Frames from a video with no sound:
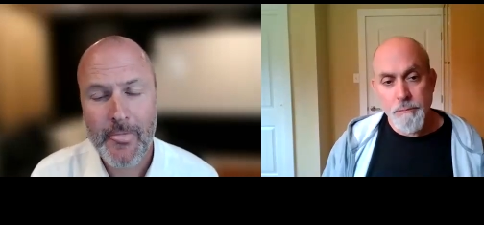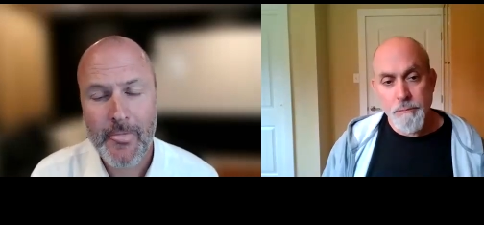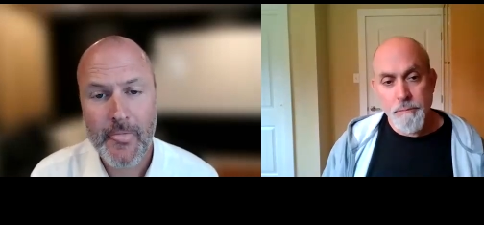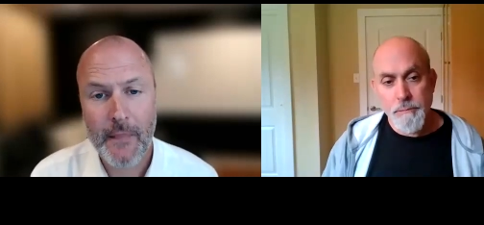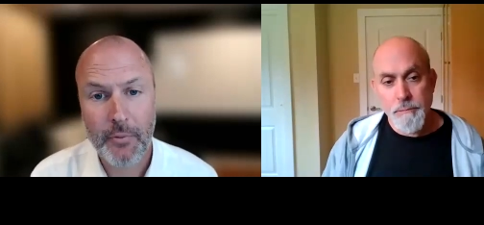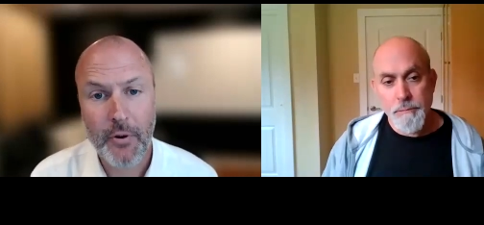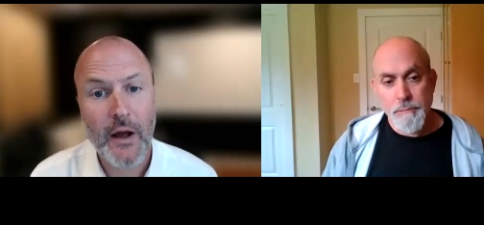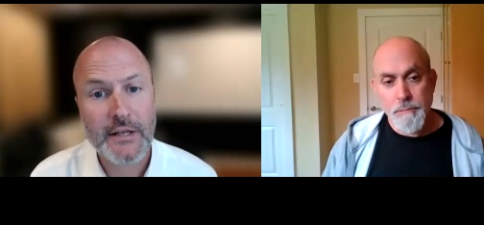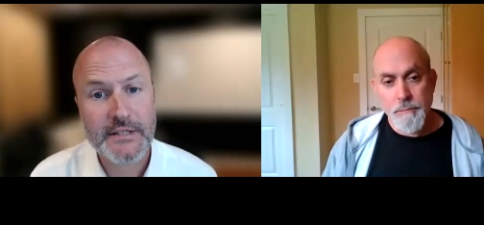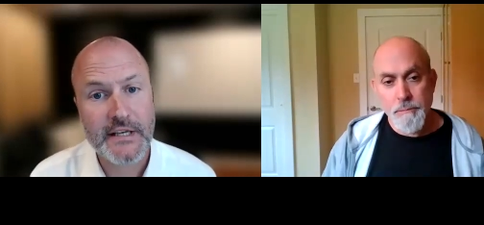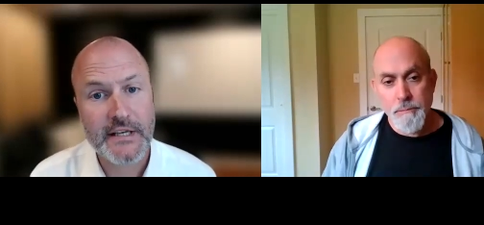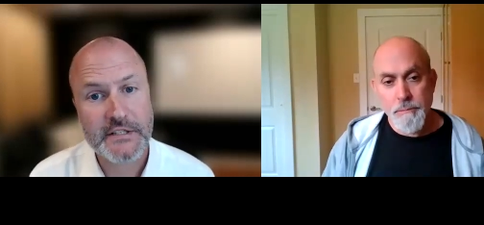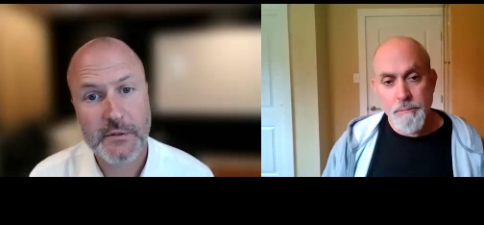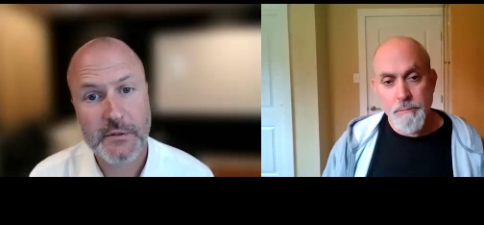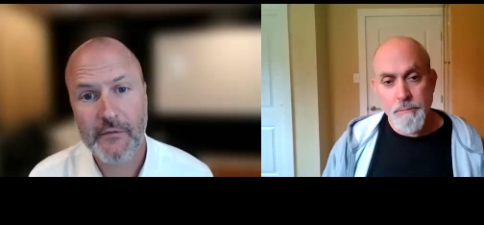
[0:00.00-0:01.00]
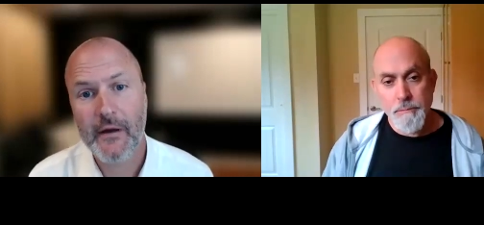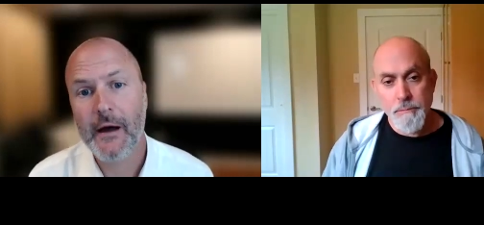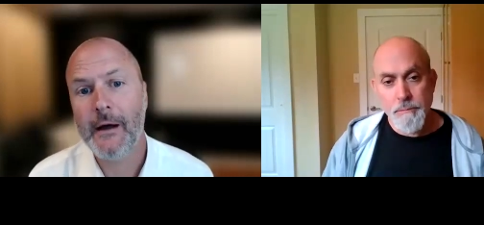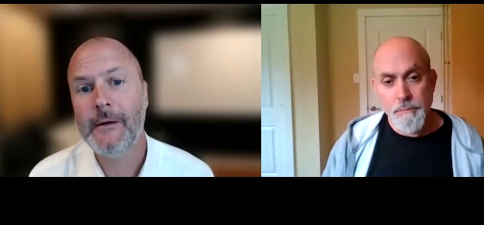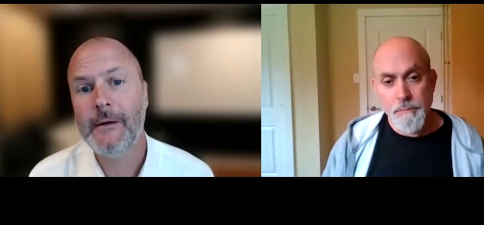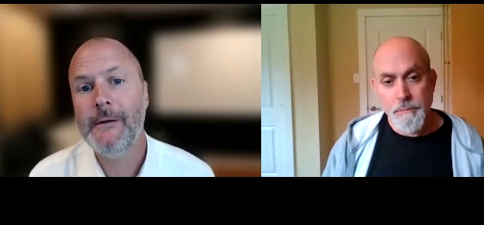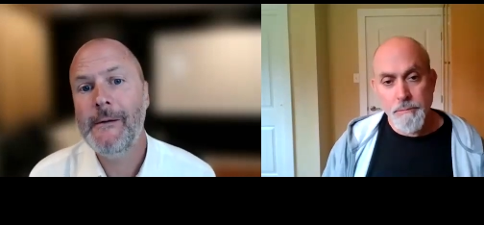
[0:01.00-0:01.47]
Speaker 1: the process. So we've
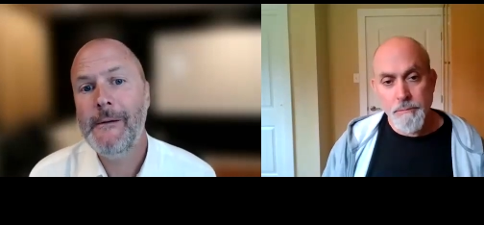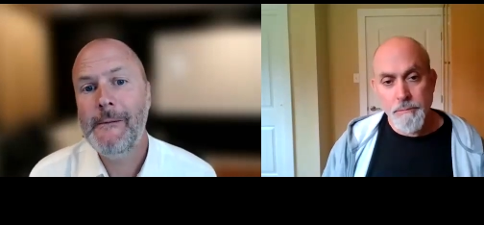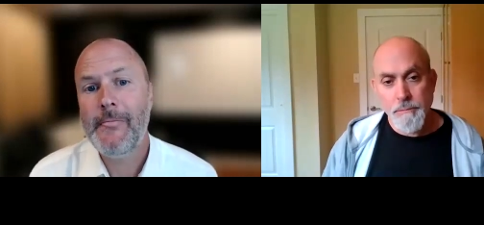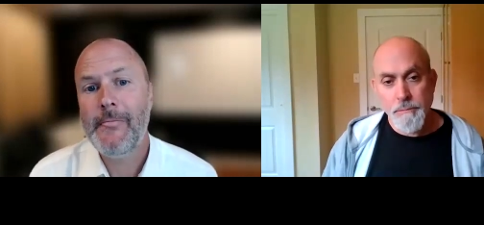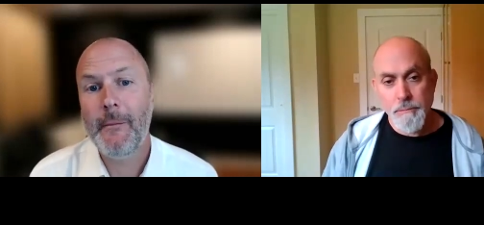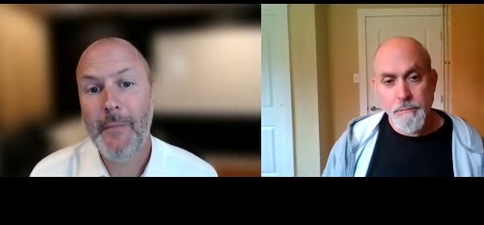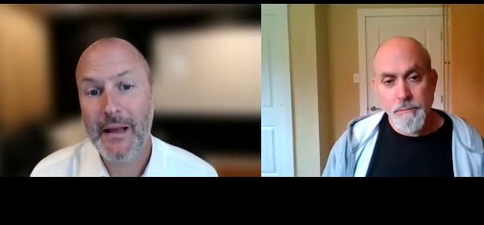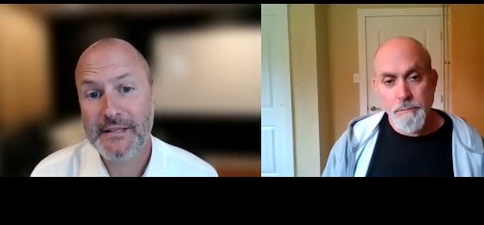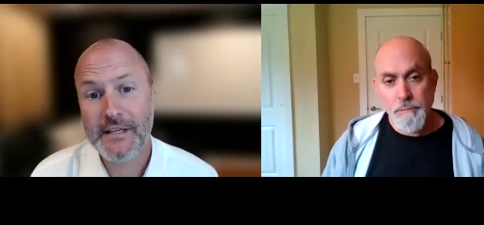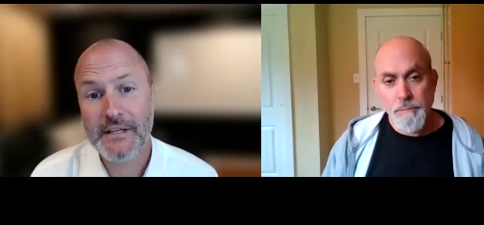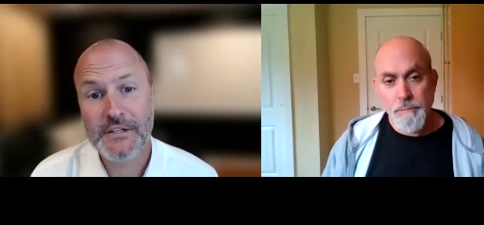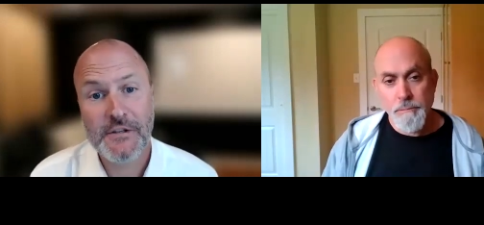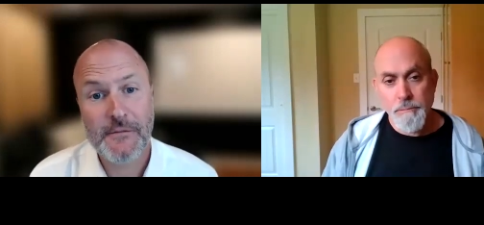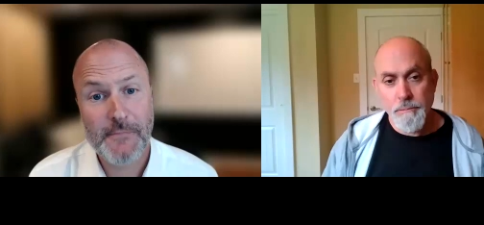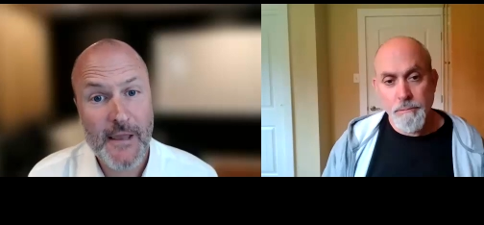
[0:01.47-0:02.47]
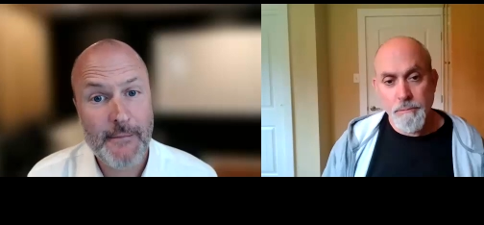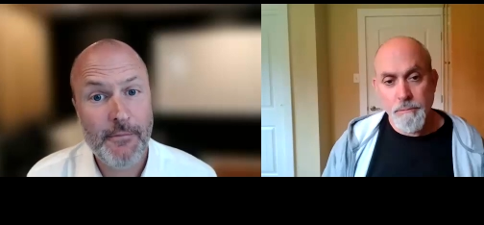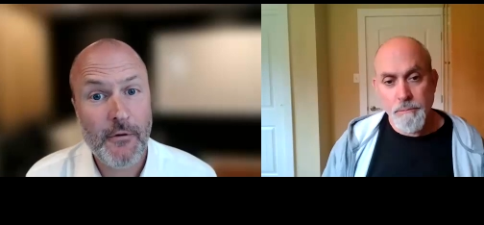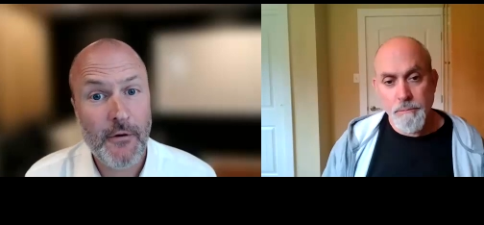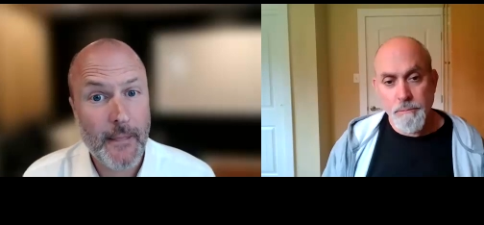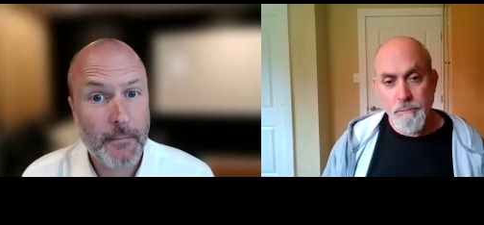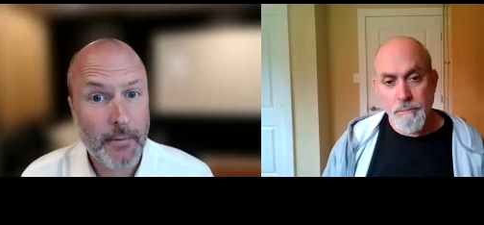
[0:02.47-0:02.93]
got the message, the
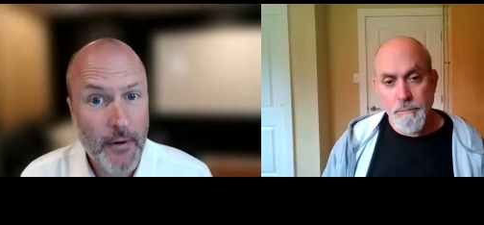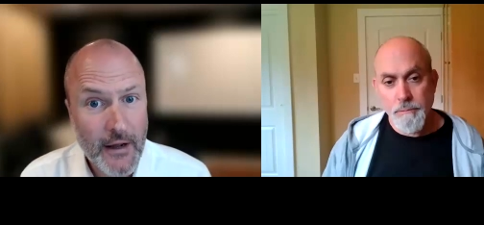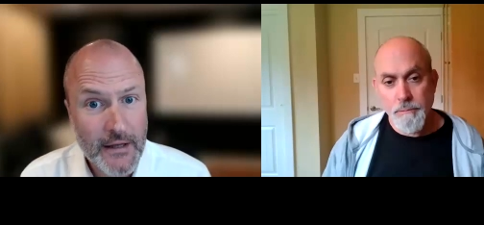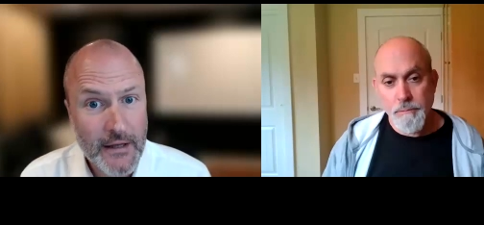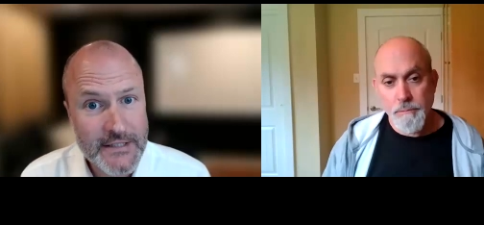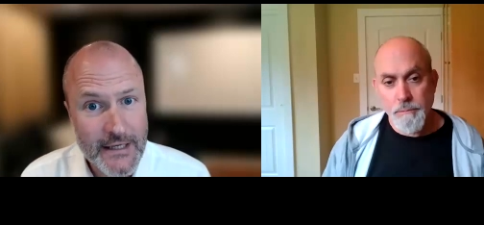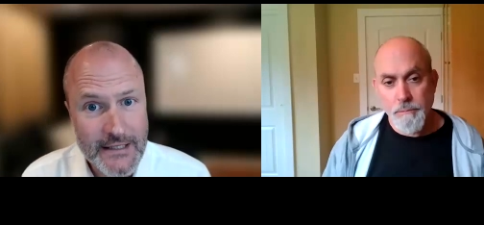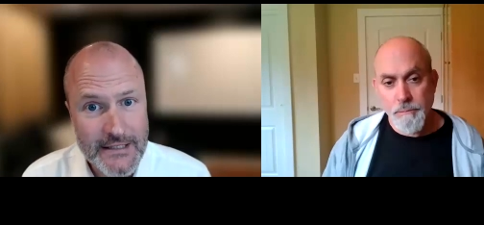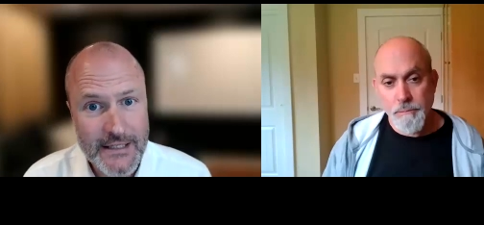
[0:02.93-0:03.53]
people, and the process.